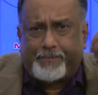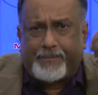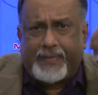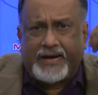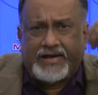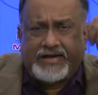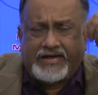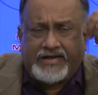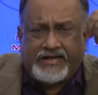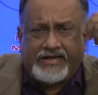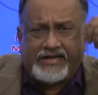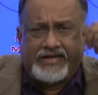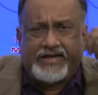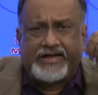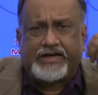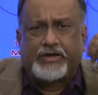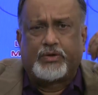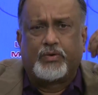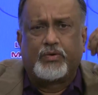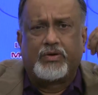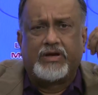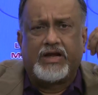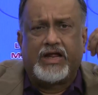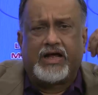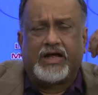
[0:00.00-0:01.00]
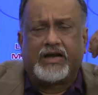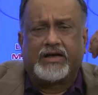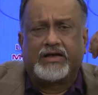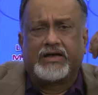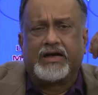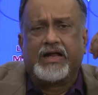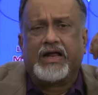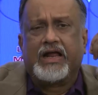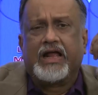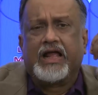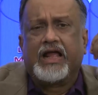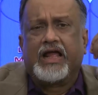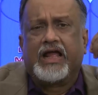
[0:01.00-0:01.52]
particular
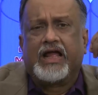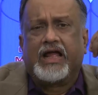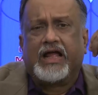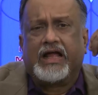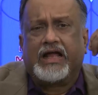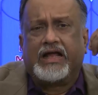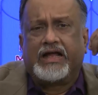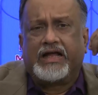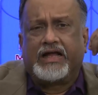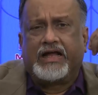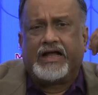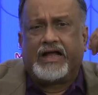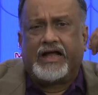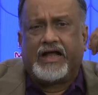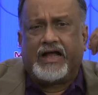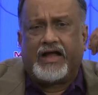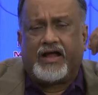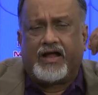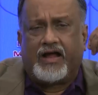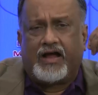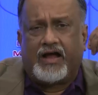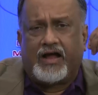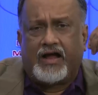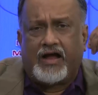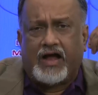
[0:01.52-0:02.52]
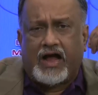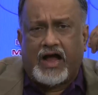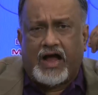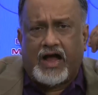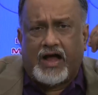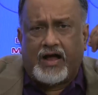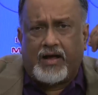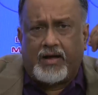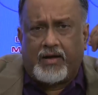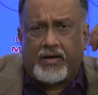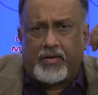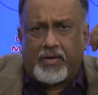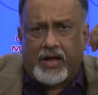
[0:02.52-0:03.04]

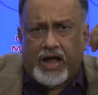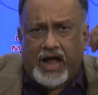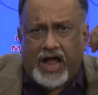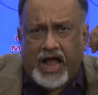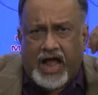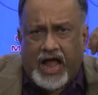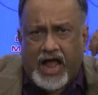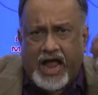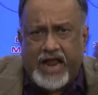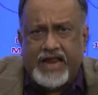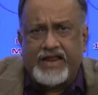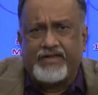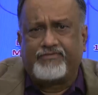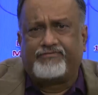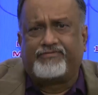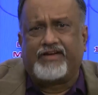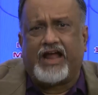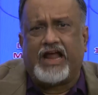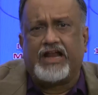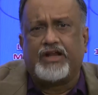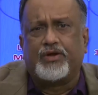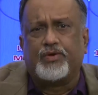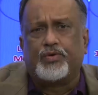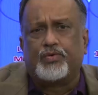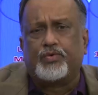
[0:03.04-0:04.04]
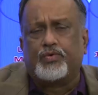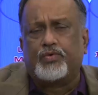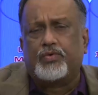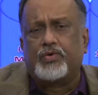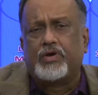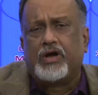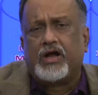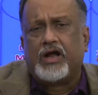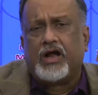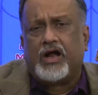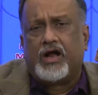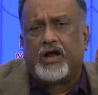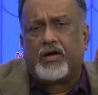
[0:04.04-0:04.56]
high value
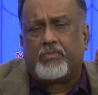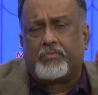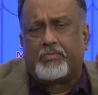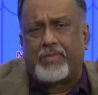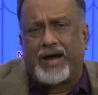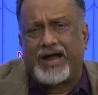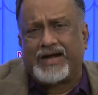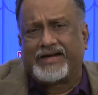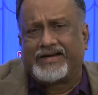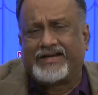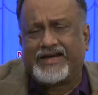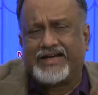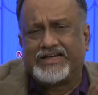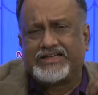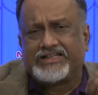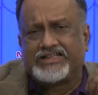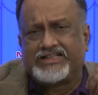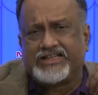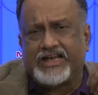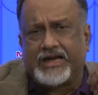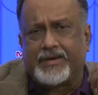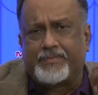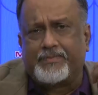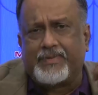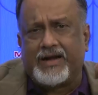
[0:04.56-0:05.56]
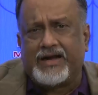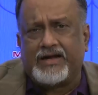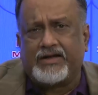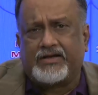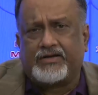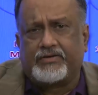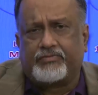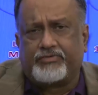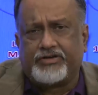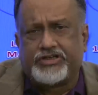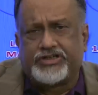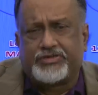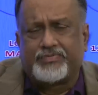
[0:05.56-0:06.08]
market segment
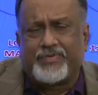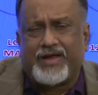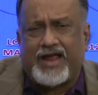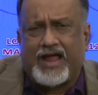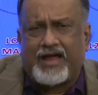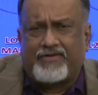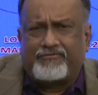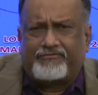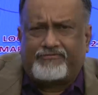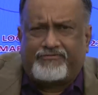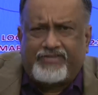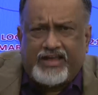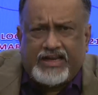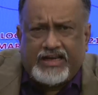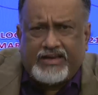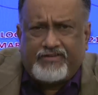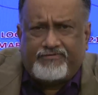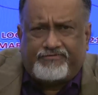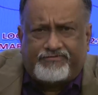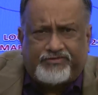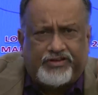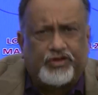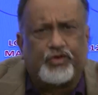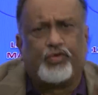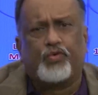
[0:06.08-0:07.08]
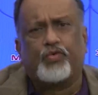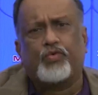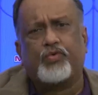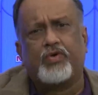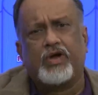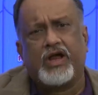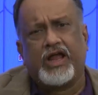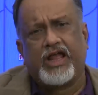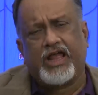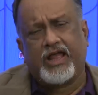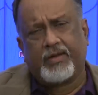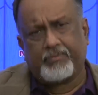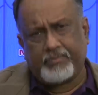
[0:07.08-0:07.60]
which may have very few
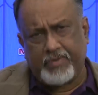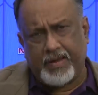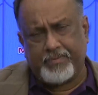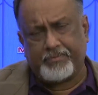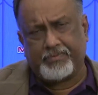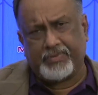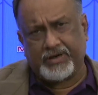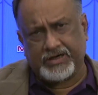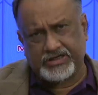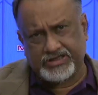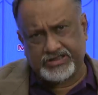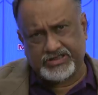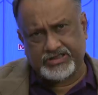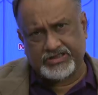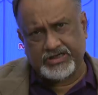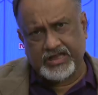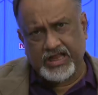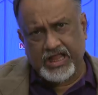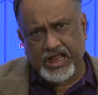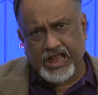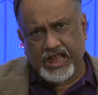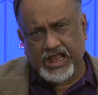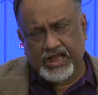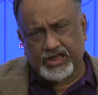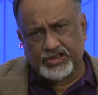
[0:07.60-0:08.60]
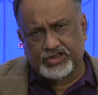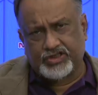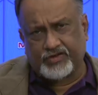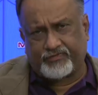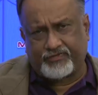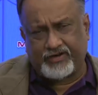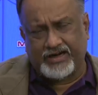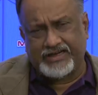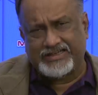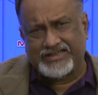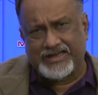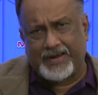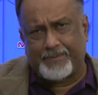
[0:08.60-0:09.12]
members. So,
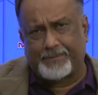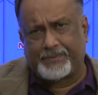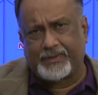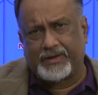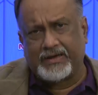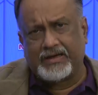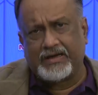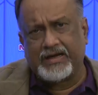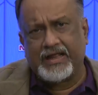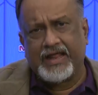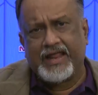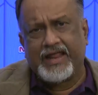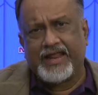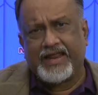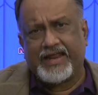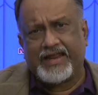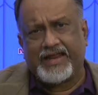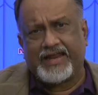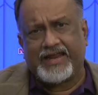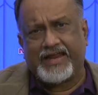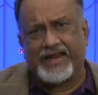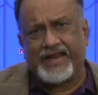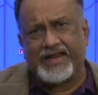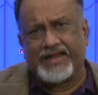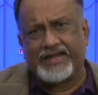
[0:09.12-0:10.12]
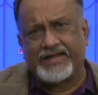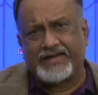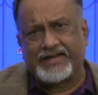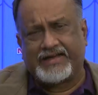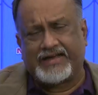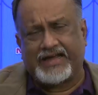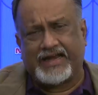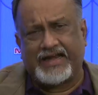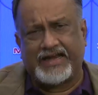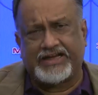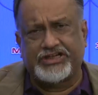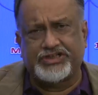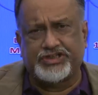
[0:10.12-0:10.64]
for example, in
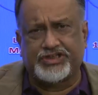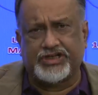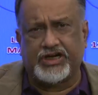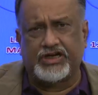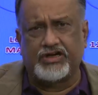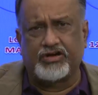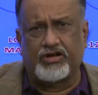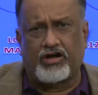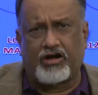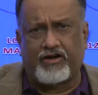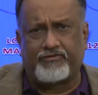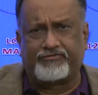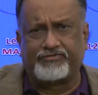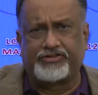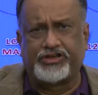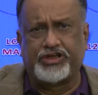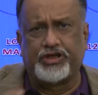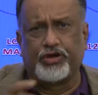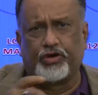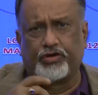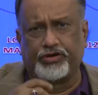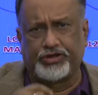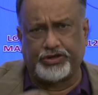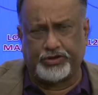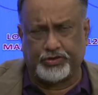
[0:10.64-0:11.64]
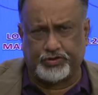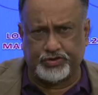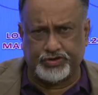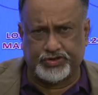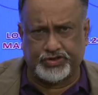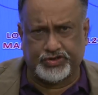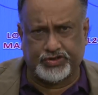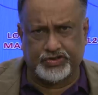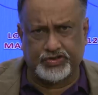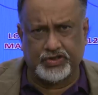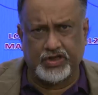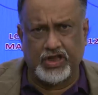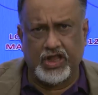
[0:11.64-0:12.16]
collection of
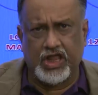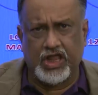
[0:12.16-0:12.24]
curios